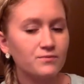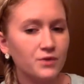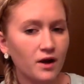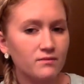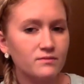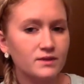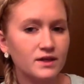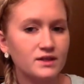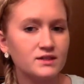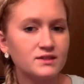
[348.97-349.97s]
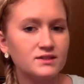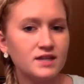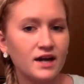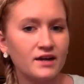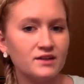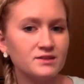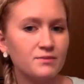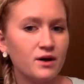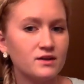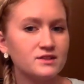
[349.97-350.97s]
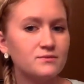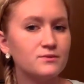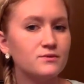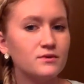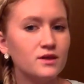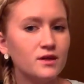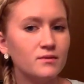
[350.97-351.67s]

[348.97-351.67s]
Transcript: probably as tight as possible